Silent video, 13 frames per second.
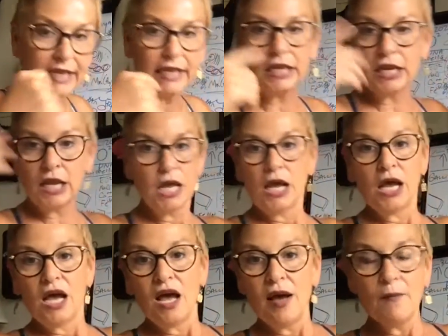in
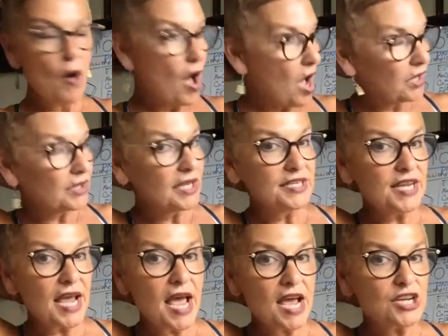
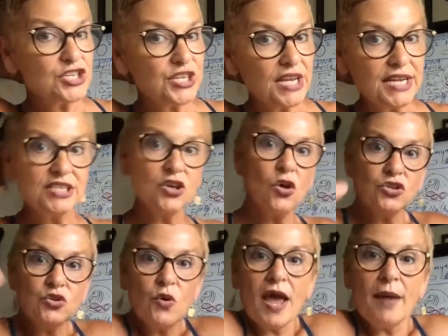Bangladesh, and it's
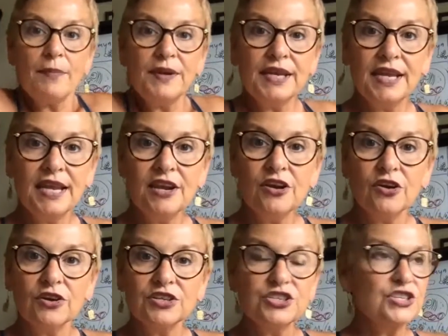also happening here.
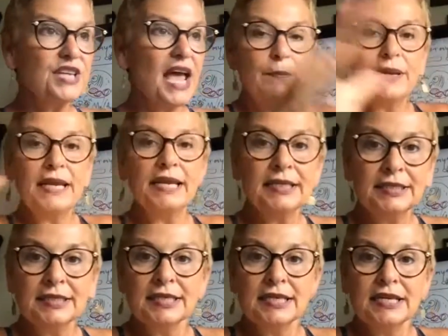It's just happening
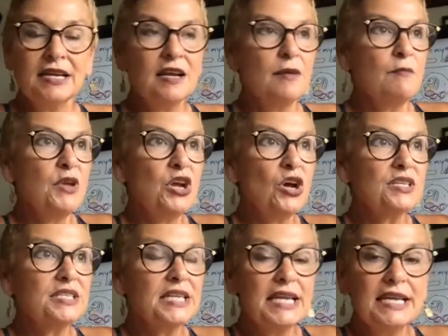
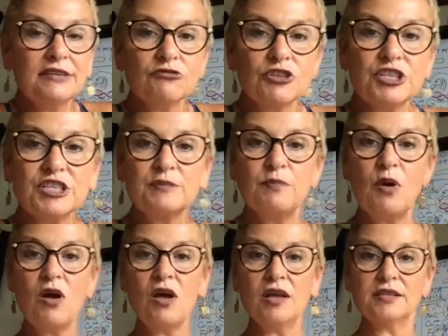because in
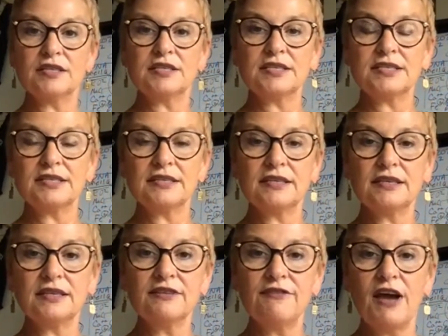response,
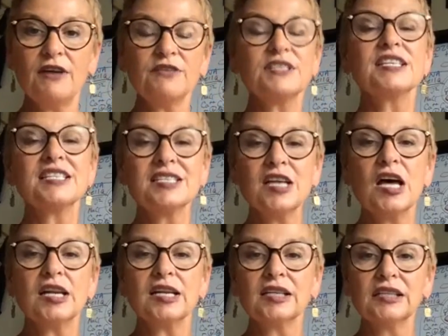the virus is
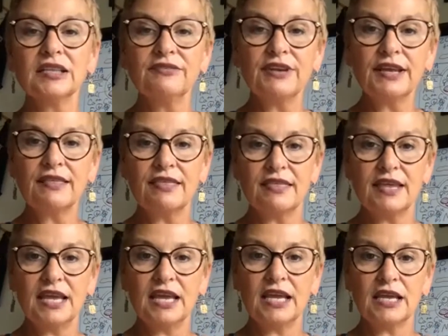not a living
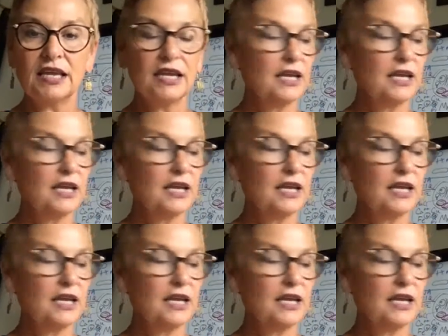thing.